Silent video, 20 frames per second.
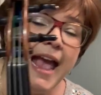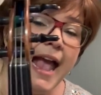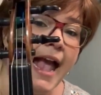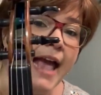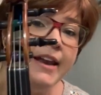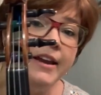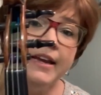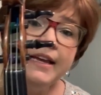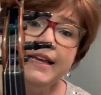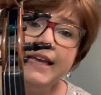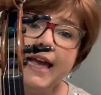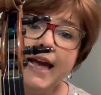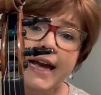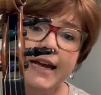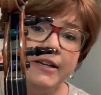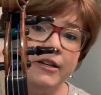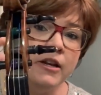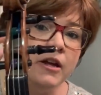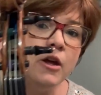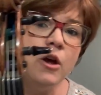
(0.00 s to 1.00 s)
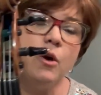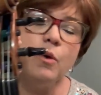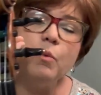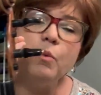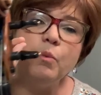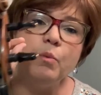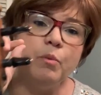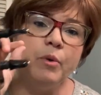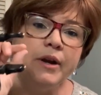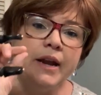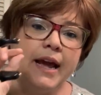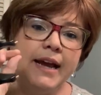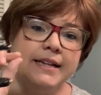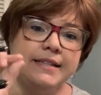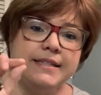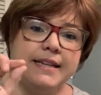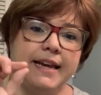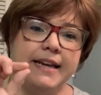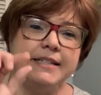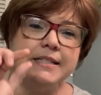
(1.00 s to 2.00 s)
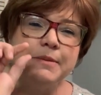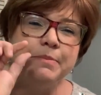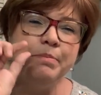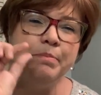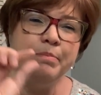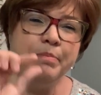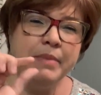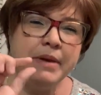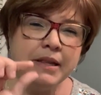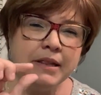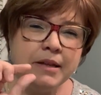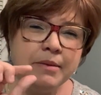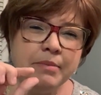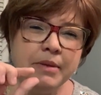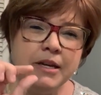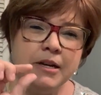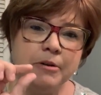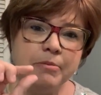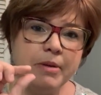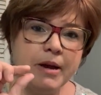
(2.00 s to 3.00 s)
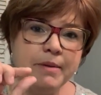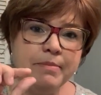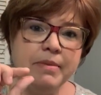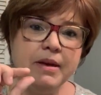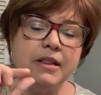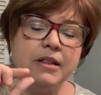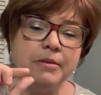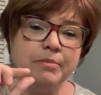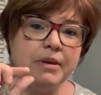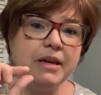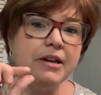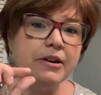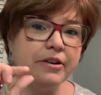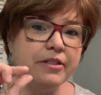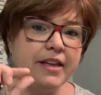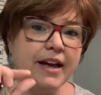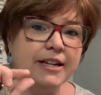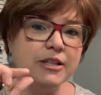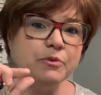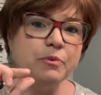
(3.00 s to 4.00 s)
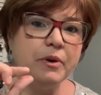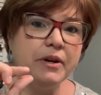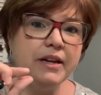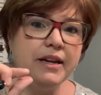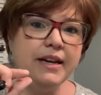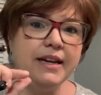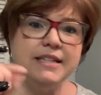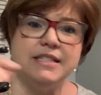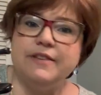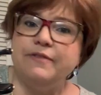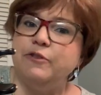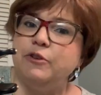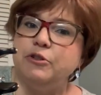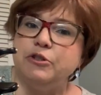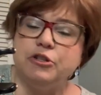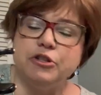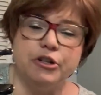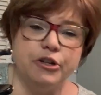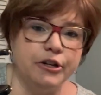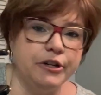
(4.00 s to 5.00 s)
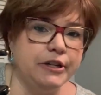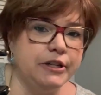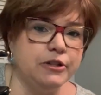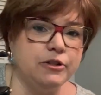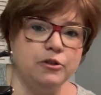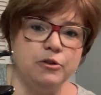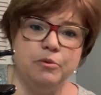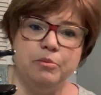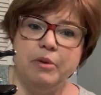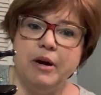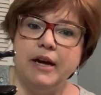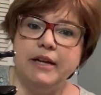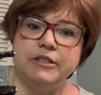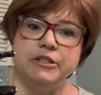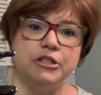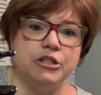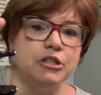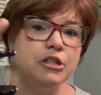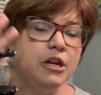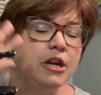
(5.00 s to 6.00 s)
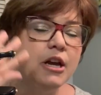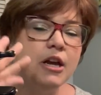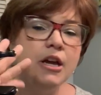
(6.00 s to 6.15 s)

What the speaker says: And again, when I say it's millimeter by millimeter, that's what it is. If you turn it too much,